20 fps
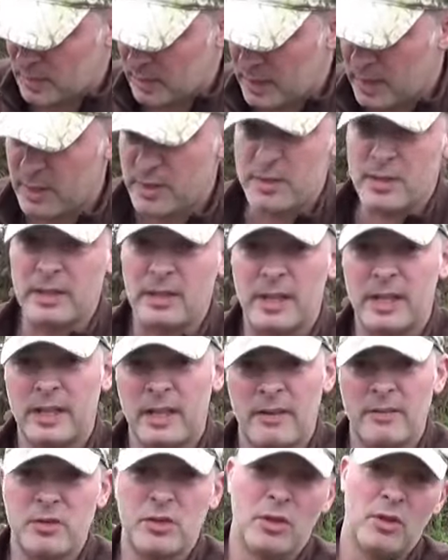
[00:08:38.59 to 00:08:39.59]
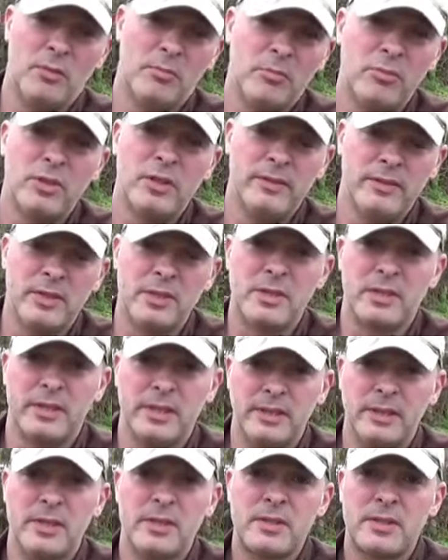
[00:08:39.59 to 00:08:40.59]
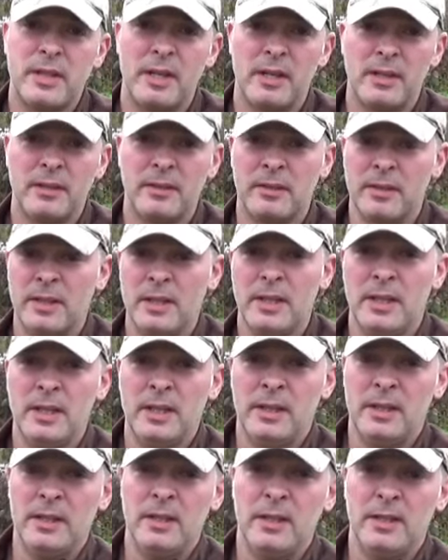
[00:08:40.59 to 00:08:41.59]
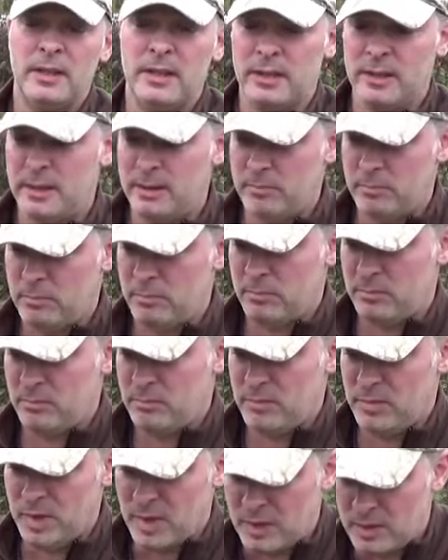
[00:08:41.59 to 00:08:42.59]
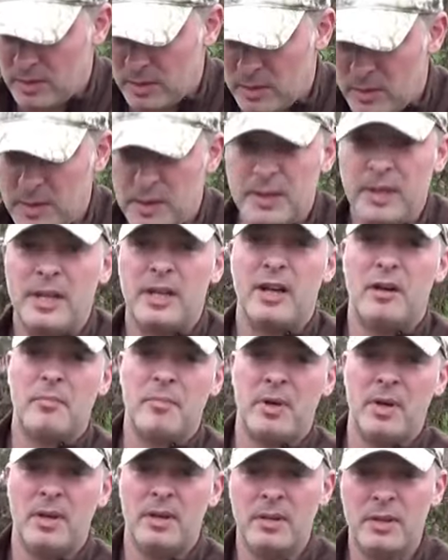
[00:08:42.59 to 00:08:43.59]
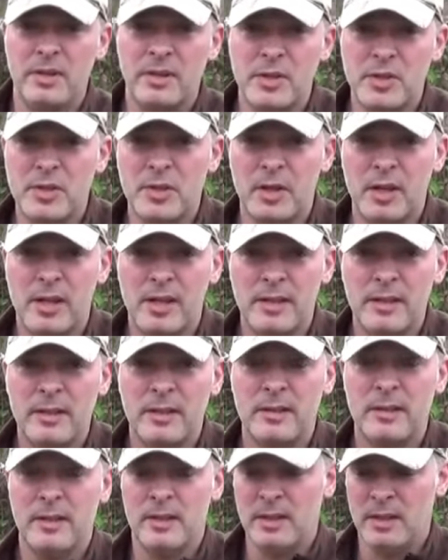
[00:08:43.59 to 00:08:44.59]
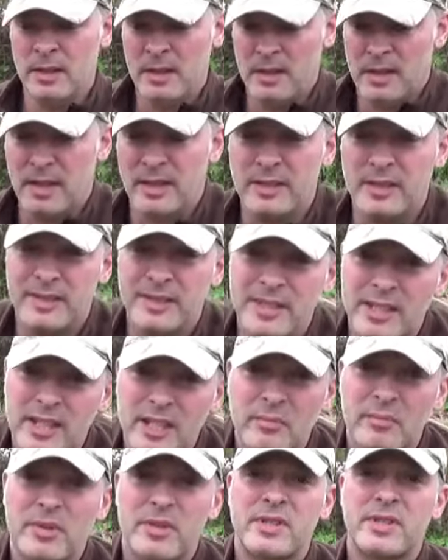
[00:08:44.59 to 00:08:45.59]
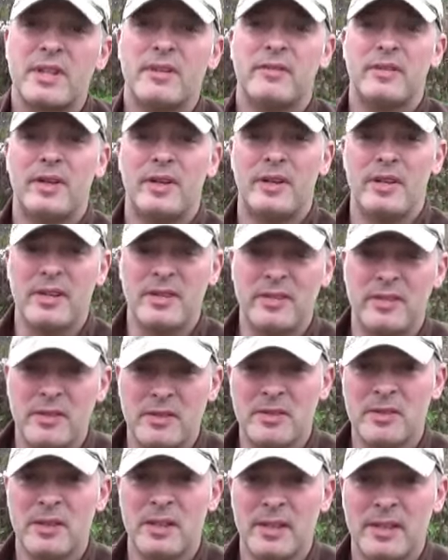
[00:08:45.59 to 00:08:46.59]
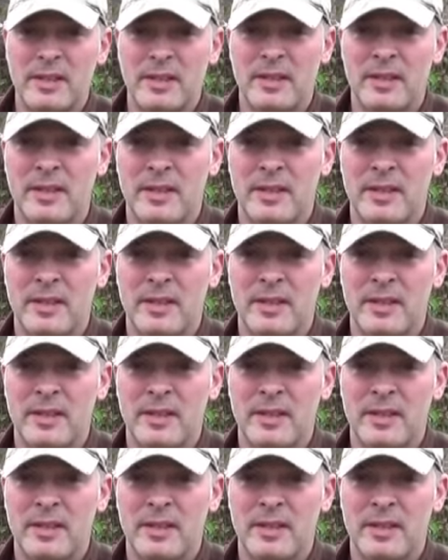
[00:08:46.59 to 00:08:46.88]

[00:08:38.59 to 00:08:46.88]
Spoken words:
is like I've shown previously in this garden, you dig up the sod, and you dig up the stuff underneath the sod,